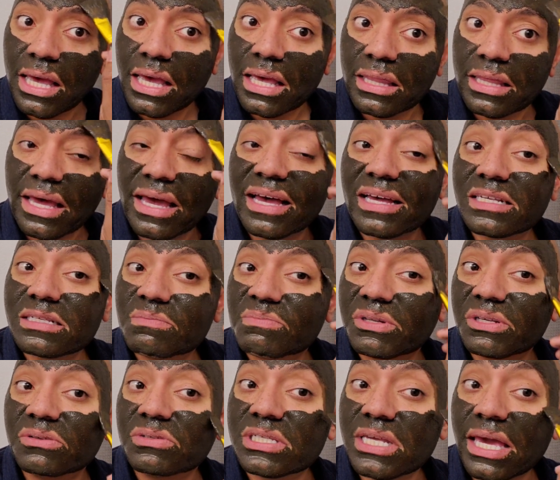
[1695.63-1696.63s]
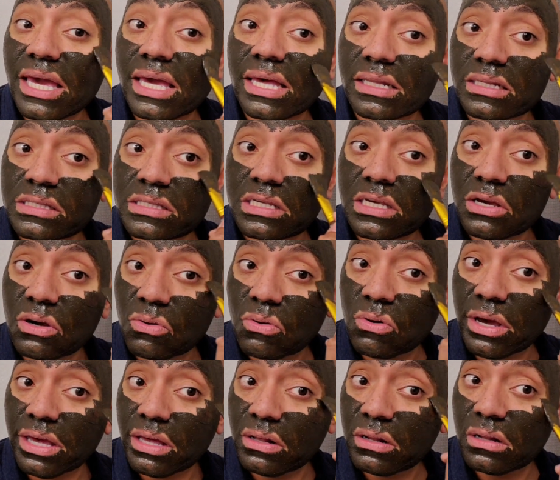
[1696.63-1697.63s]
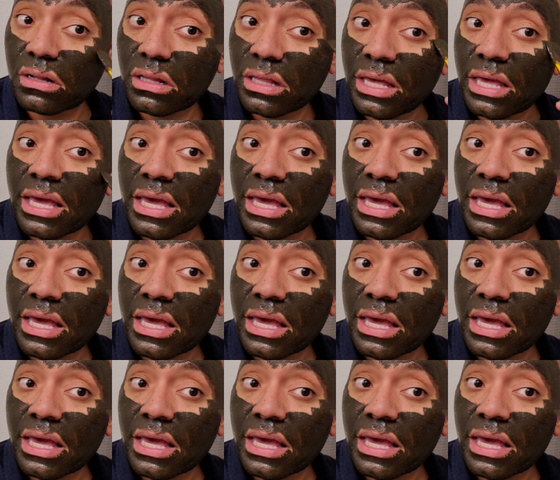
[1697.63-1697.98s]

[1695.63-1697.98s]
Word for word: that has blue tansy oil,